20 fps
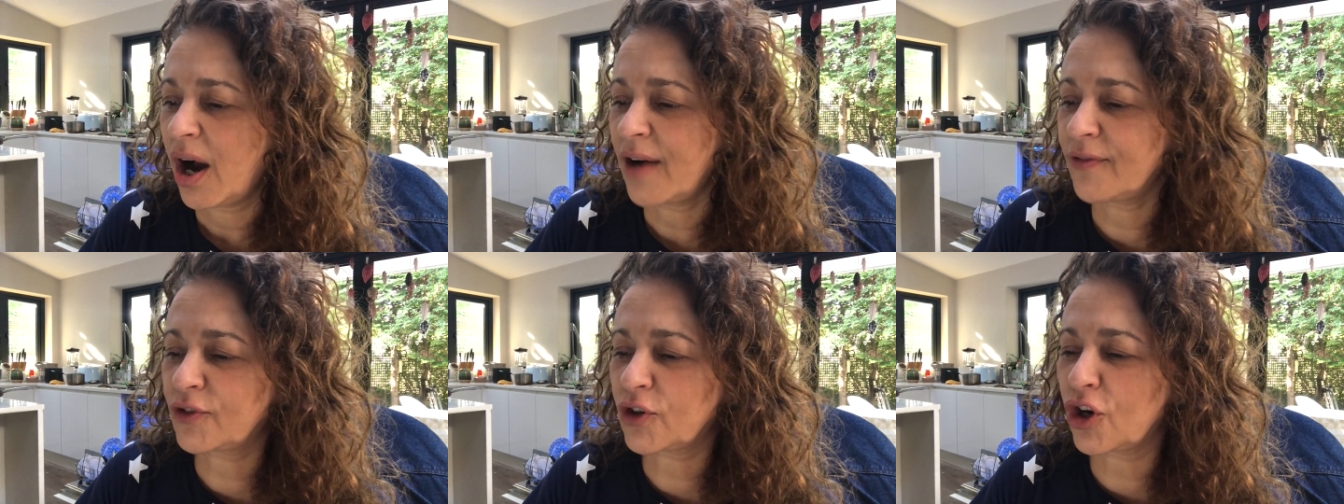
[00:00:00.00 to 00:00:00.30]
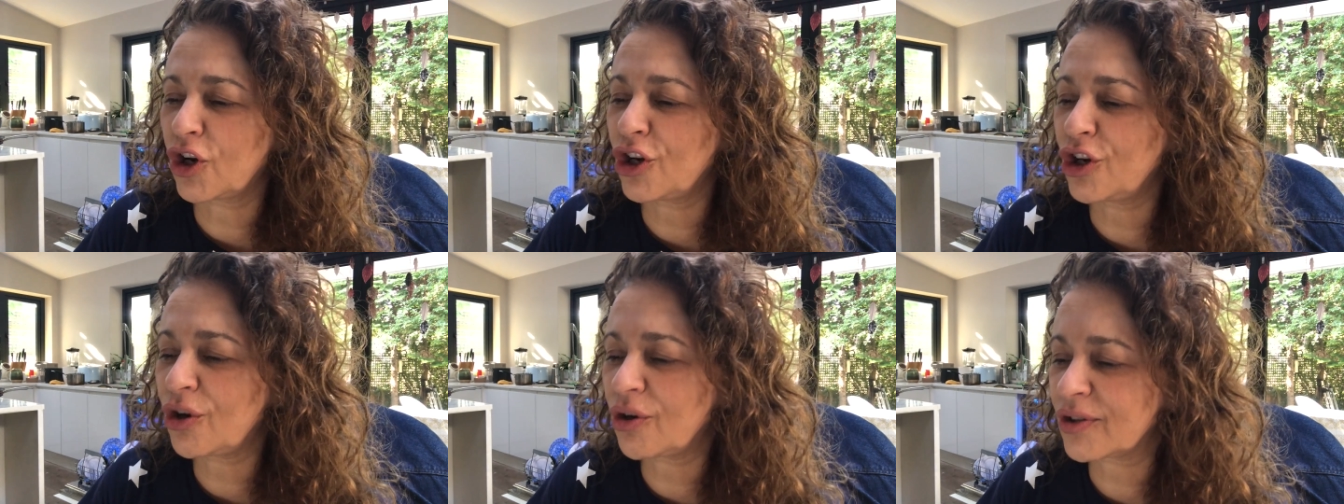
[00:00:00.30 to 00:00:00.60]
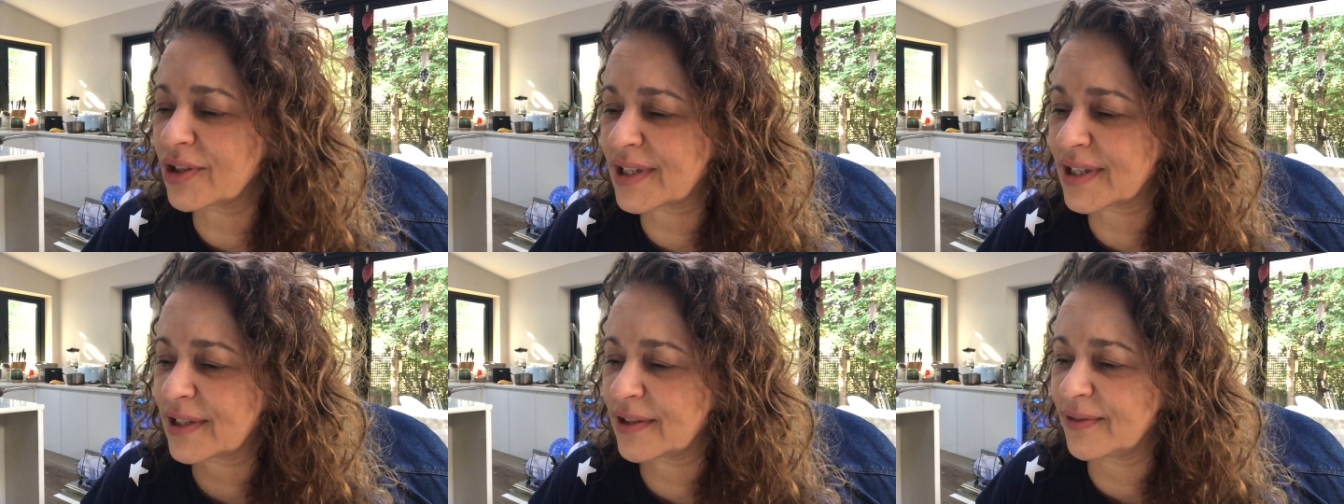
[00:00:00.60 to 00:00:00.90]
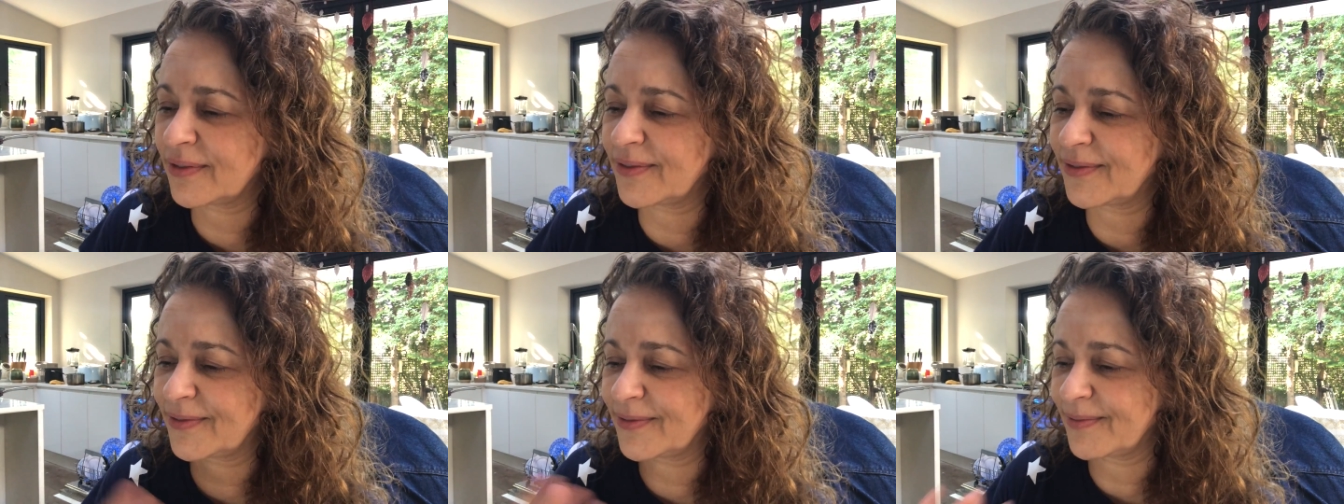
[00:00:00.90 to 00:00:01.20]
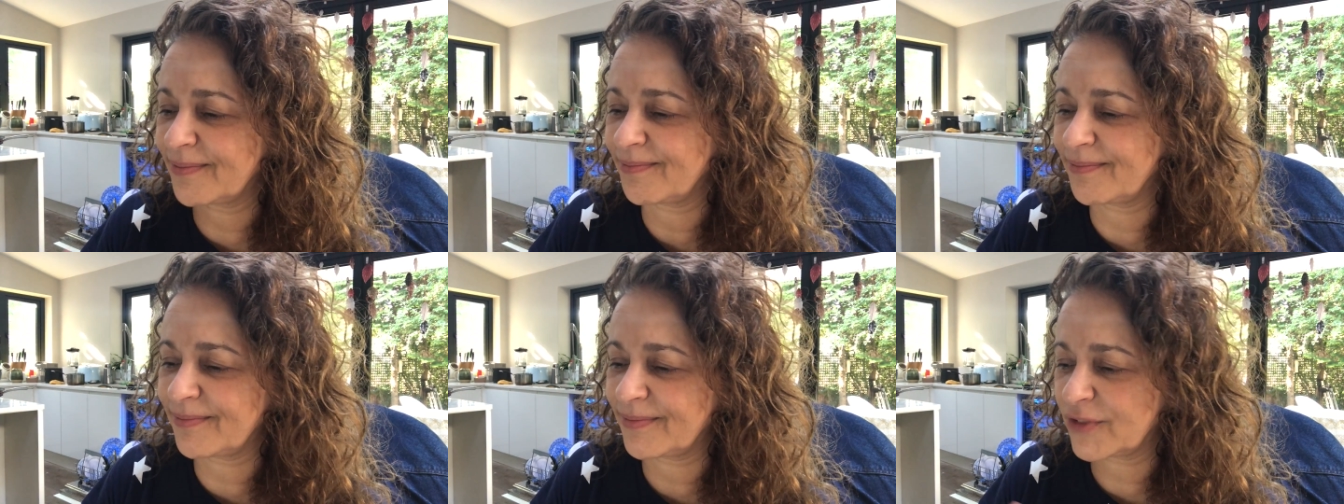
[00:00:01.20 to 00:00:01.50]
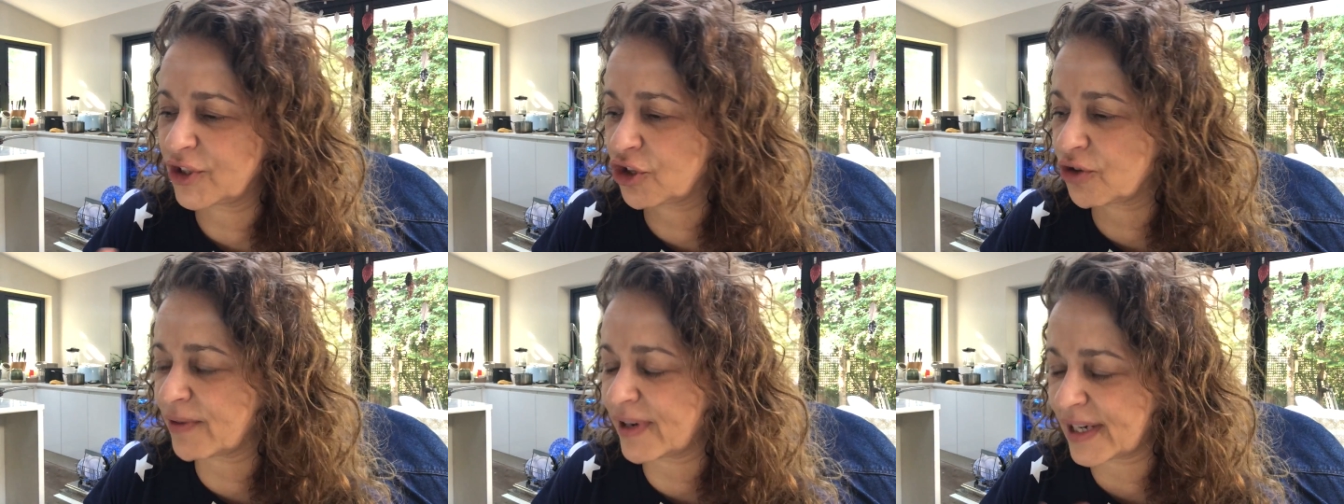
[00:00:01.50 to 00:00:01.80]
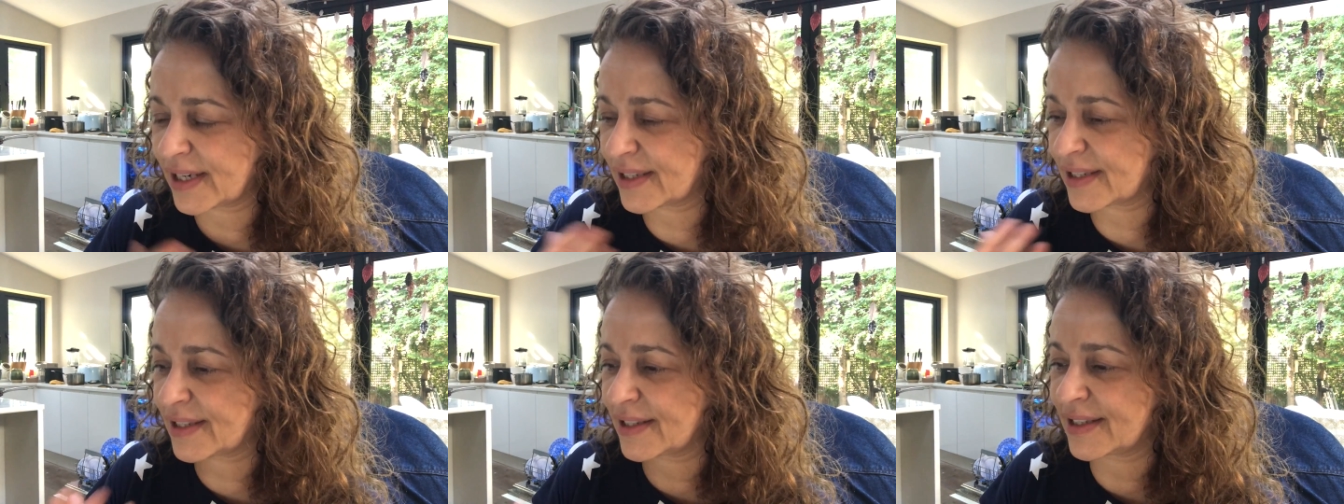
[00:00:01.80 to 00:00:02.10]
I've got lots of
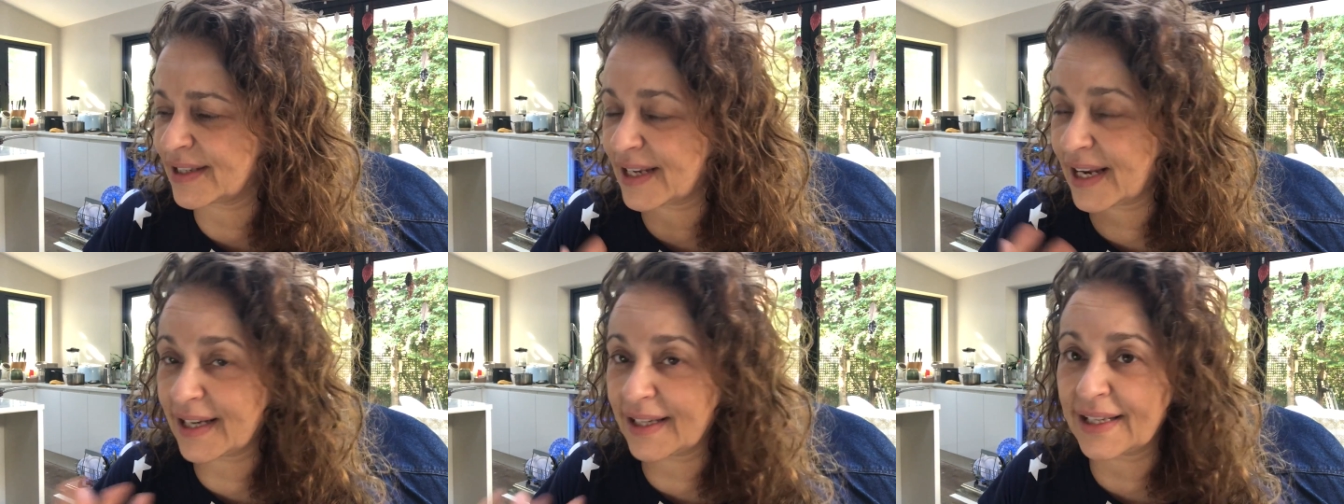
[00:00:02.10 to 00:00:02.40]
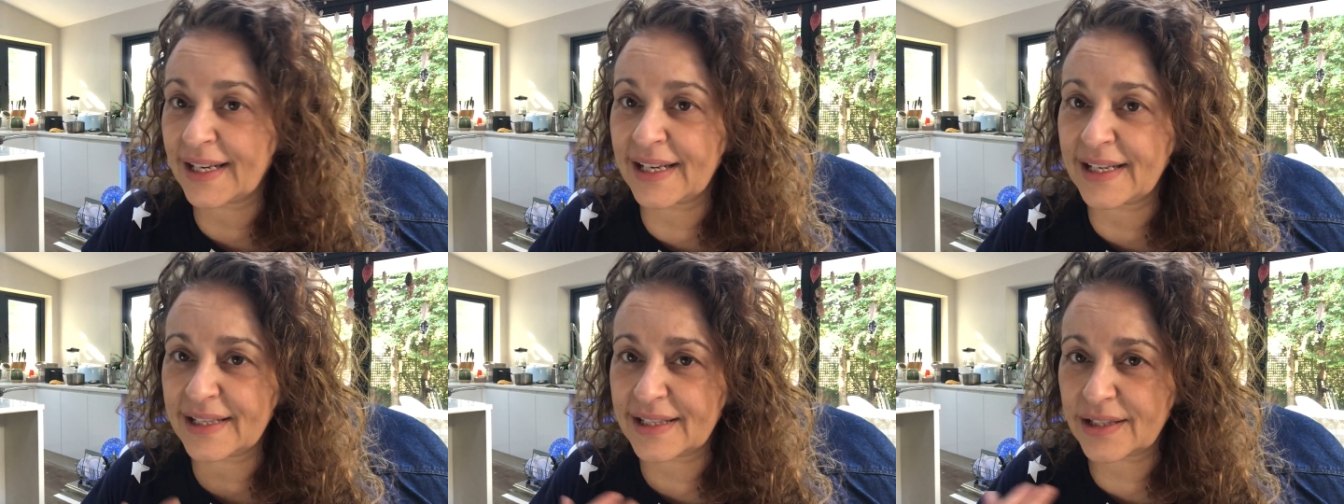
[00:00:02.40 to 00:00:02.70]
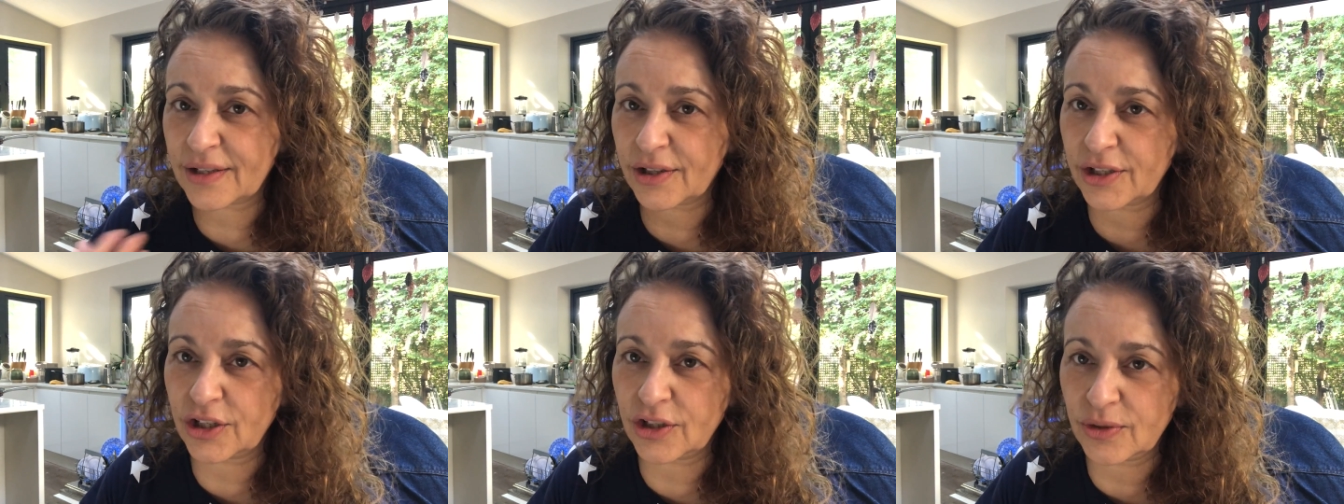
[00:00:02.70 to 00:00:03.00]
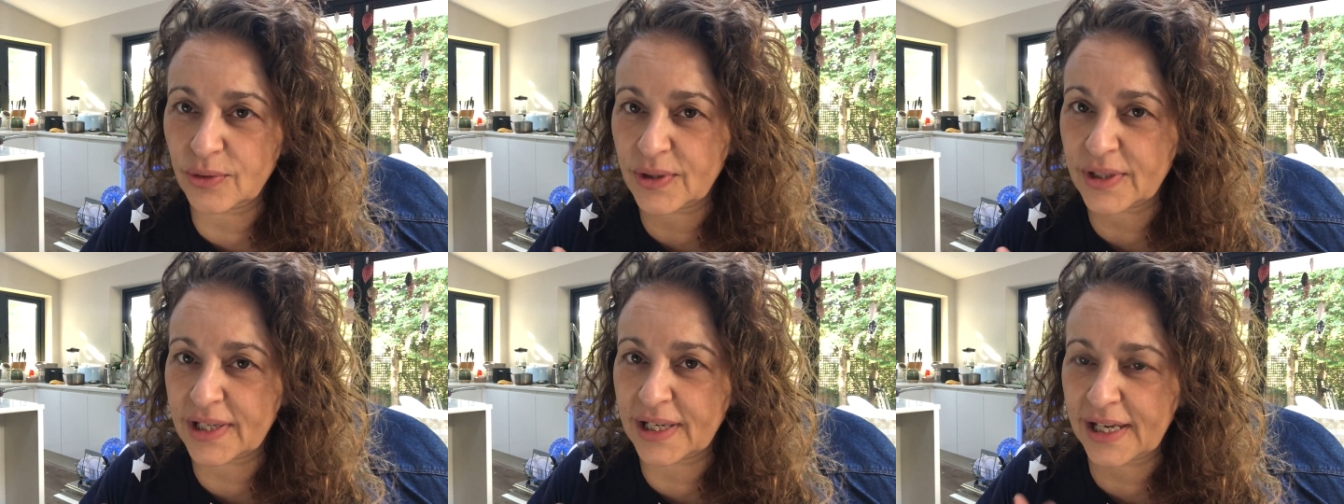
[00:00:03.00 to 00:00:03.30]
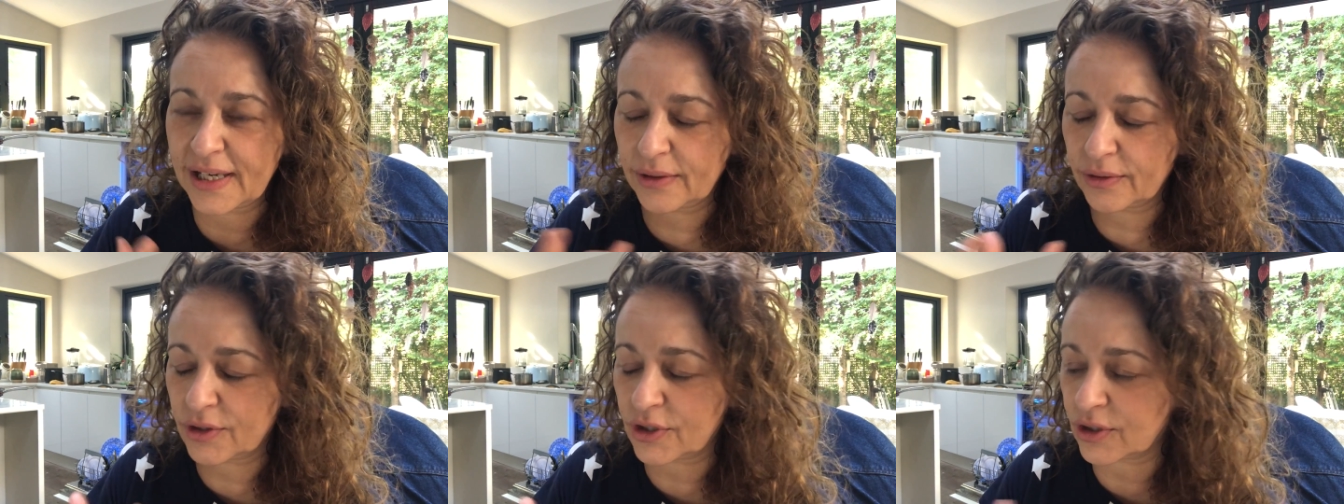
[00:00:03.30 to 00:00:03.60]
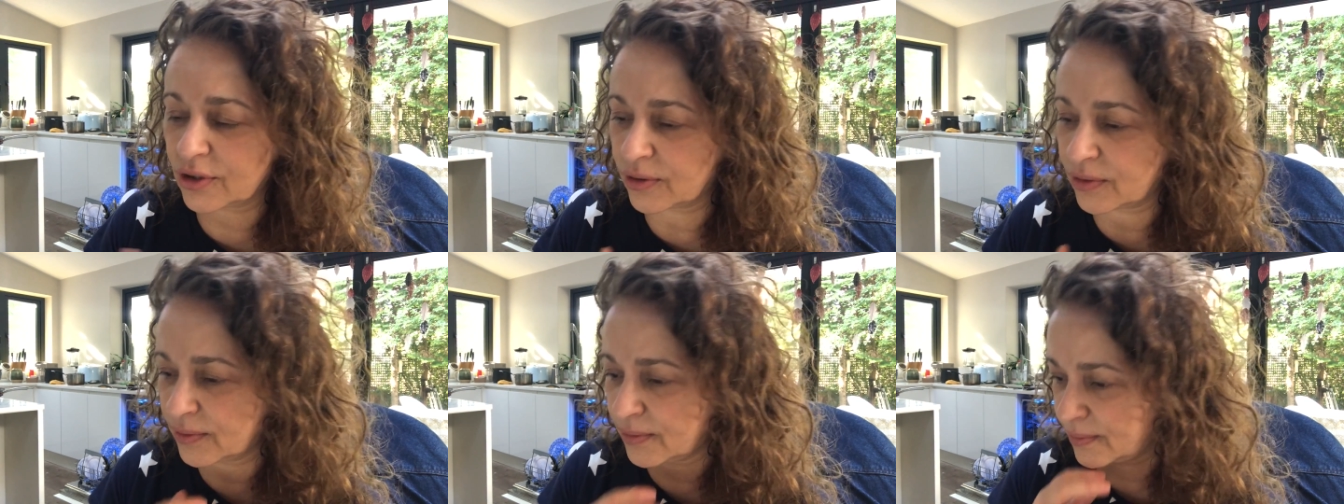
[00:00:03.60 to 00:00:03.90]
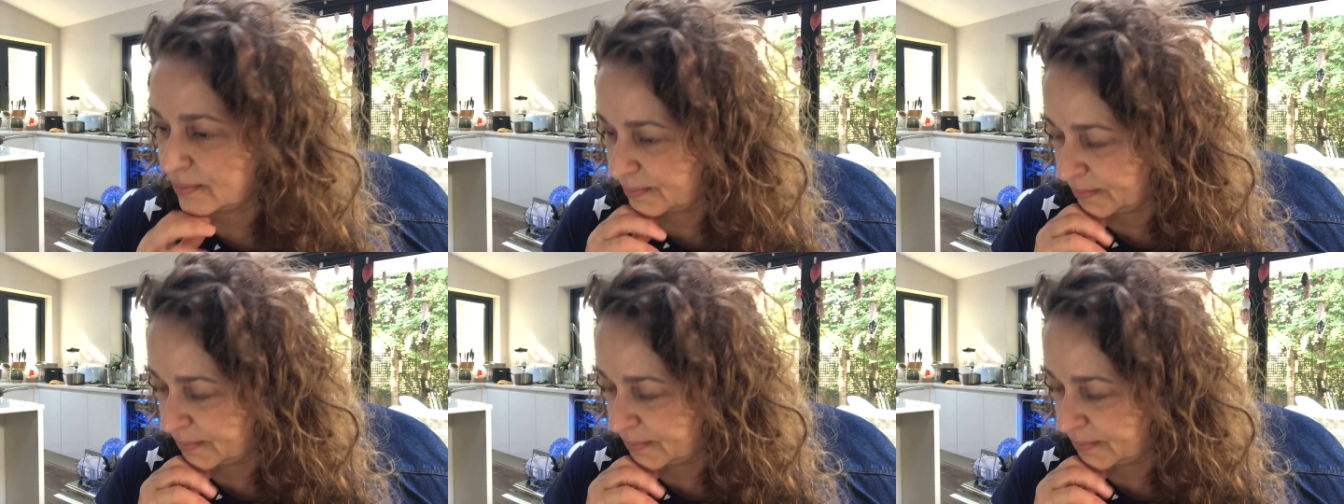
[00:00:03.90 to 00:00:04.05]
tricks and techniques I use now to